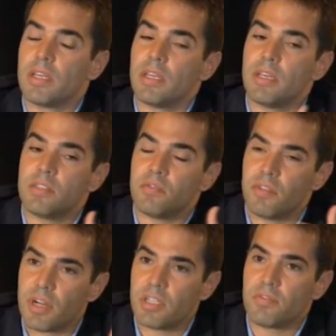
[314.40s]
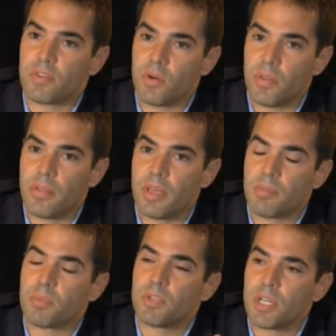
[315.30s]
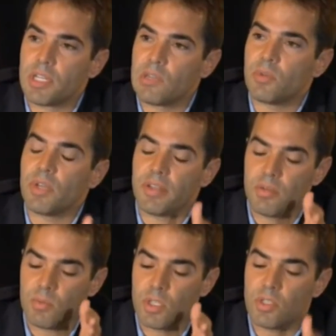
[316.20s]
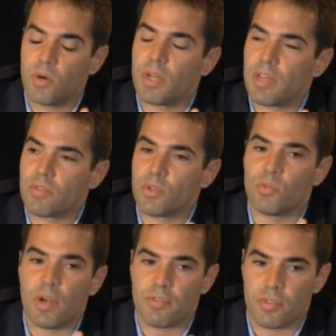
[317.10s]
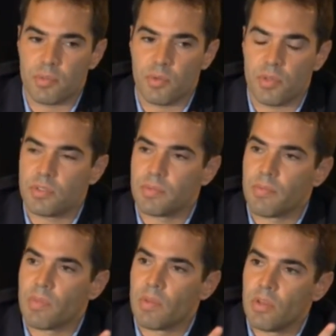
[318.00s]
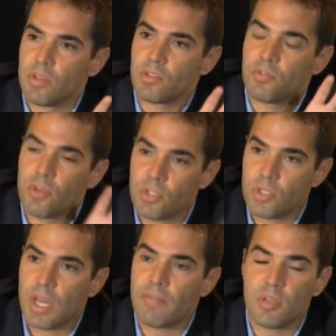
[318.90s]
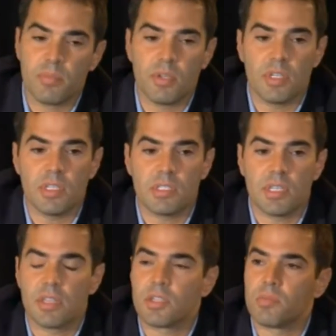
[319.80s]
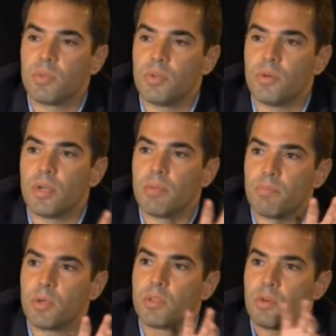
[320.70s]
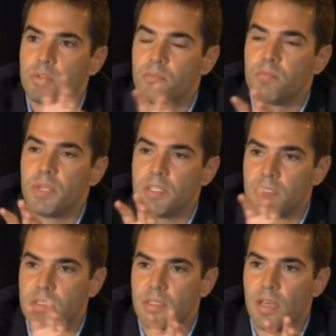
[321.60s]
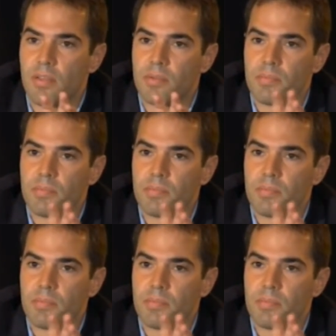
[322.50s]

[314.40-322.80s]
is a very difficult thing, particularly when you don't have good reference points. So first you have the ability to sit on the computer and put those pieces together.